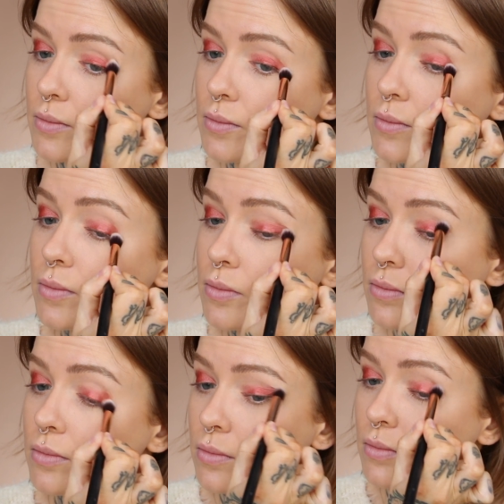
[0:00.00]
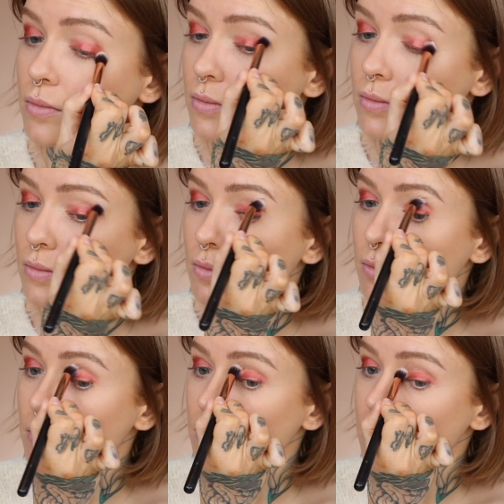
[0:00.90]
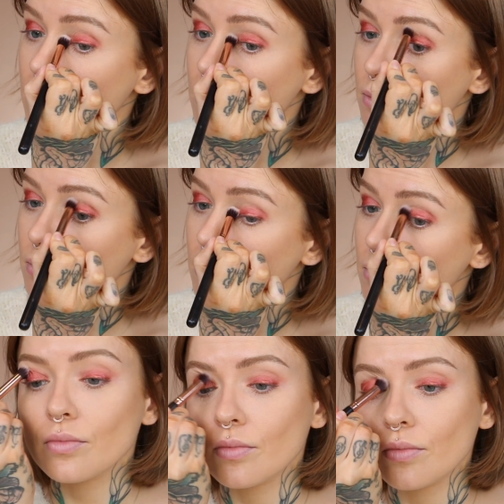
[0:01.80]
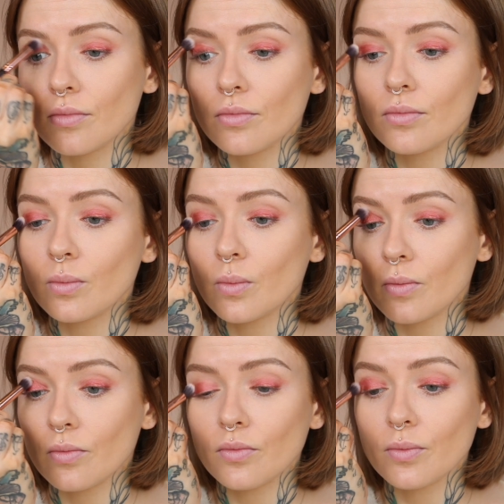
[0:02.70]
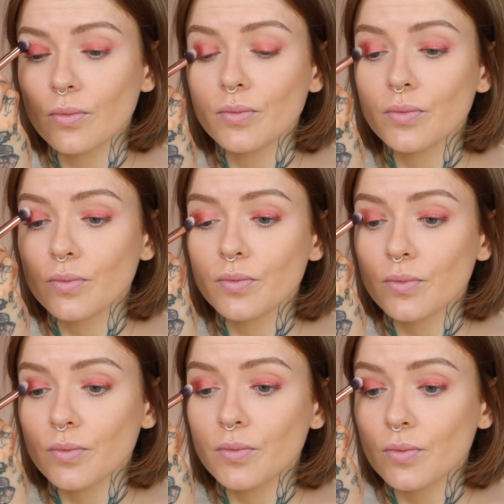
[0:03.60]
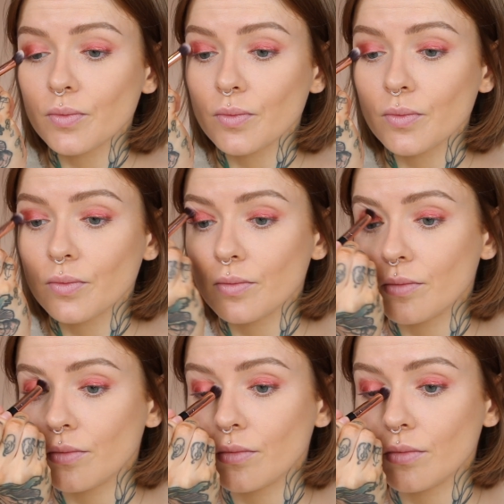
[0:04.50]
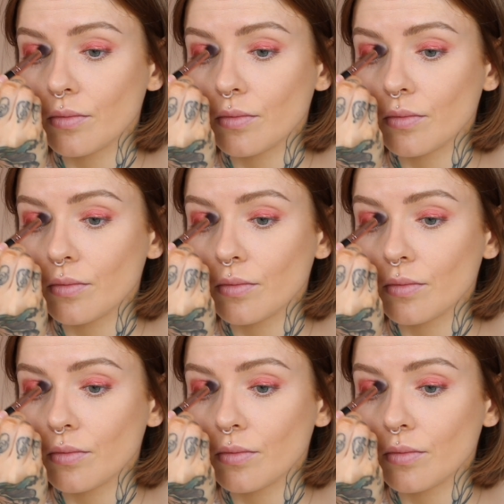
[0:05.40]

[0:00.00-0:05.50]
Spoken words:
Nobody speaks.